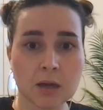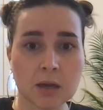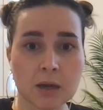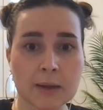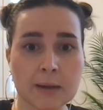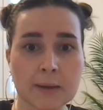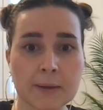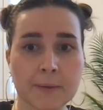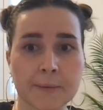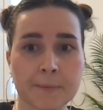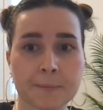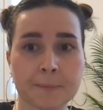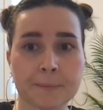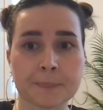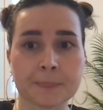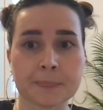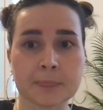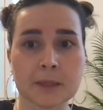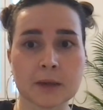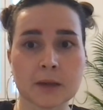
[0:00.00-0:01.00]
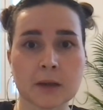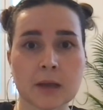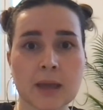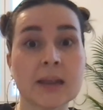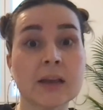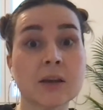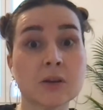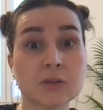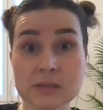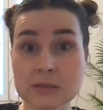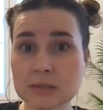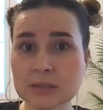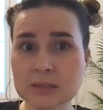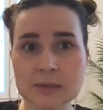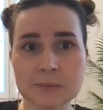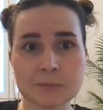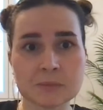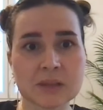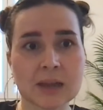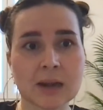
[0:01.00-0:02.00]
um, an
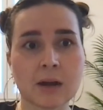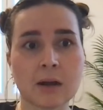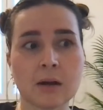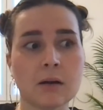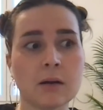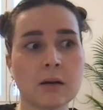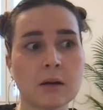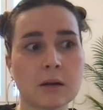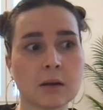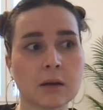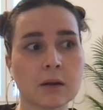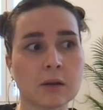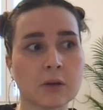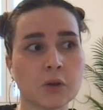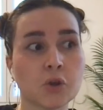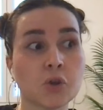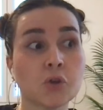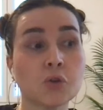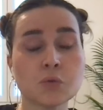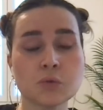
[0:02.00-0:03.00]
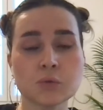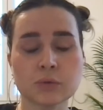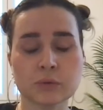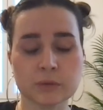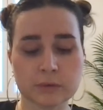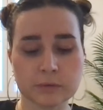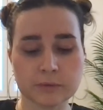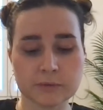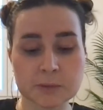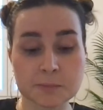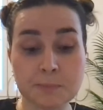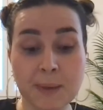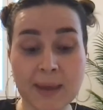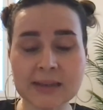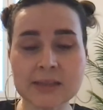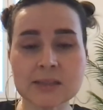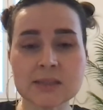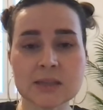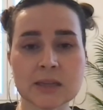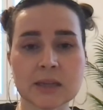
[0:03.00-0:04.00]
ecosystem that are you
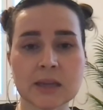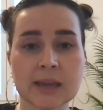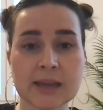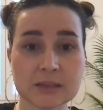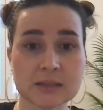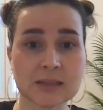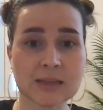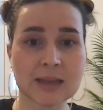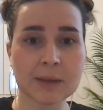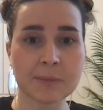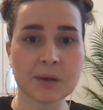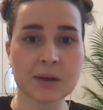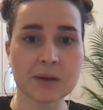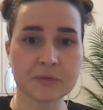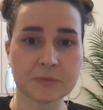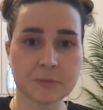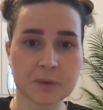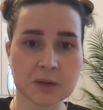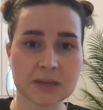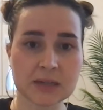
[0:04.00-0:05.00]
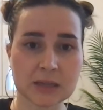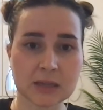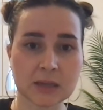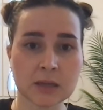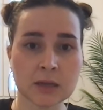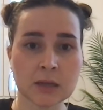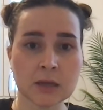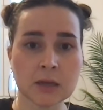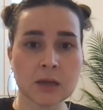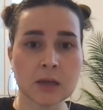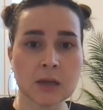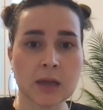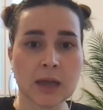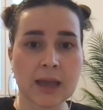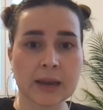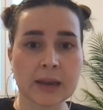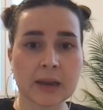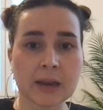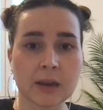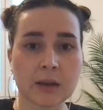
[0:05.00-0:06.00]
spending insane amount of money,
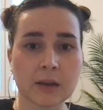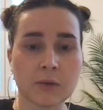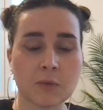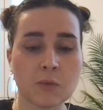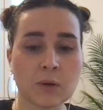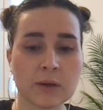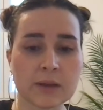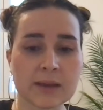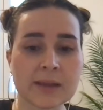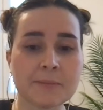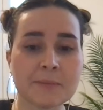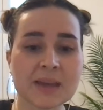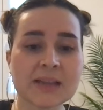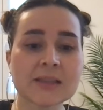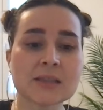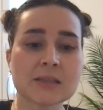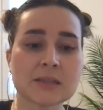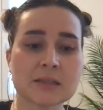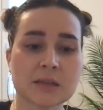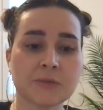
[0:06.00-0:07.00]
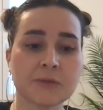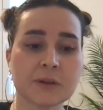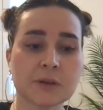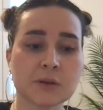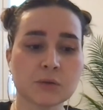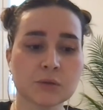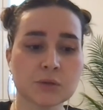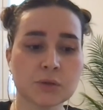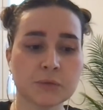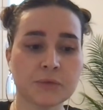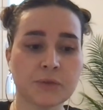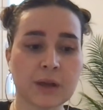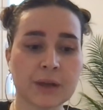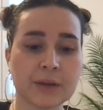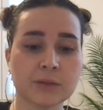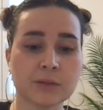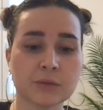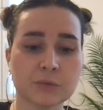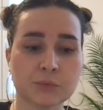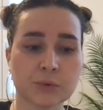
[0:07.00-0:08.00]
and it makes it difficult to
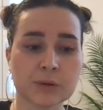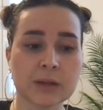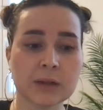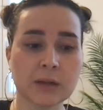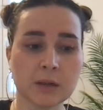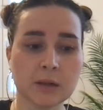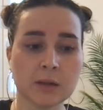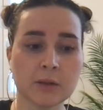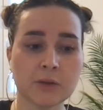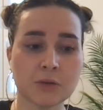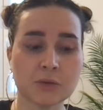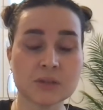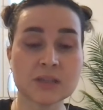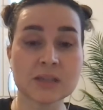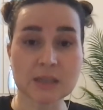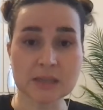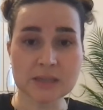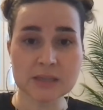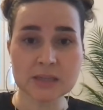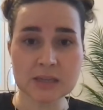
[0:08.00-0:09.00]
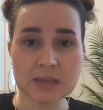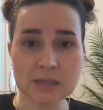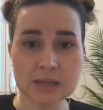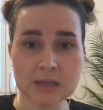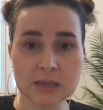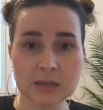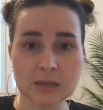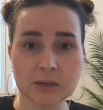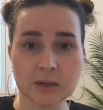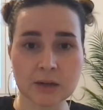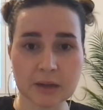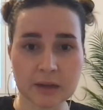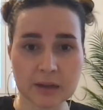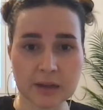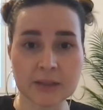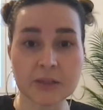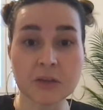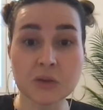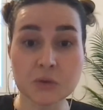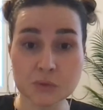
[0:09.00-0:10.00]
find the real utility
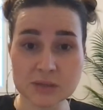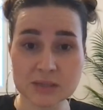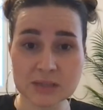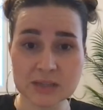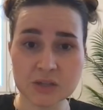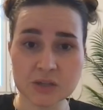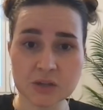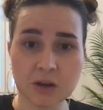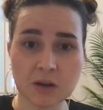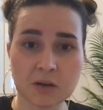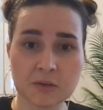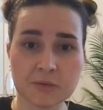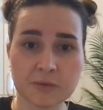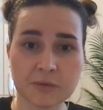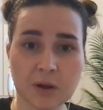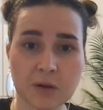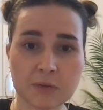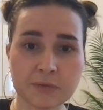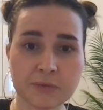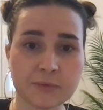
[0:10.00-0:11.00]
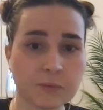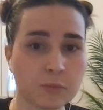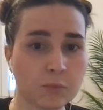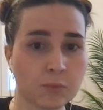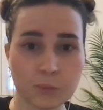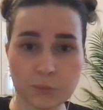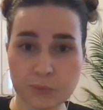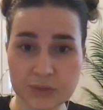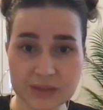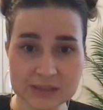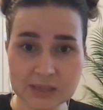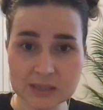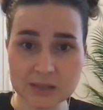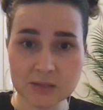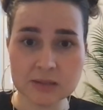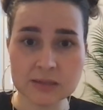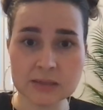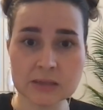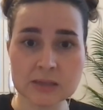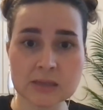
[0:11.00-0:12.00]
and usage of this
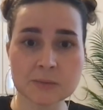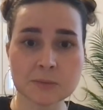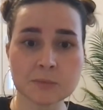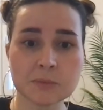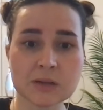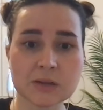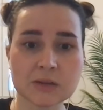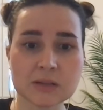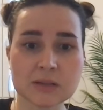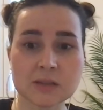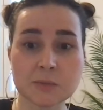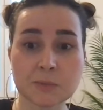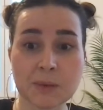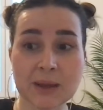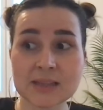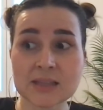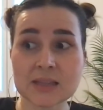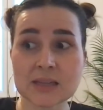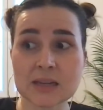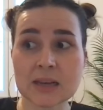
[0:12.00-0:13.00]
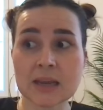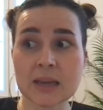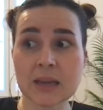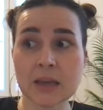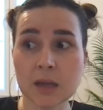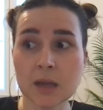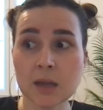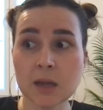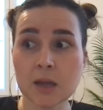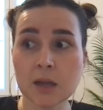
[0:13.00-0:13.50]
ecosystem, because it's basically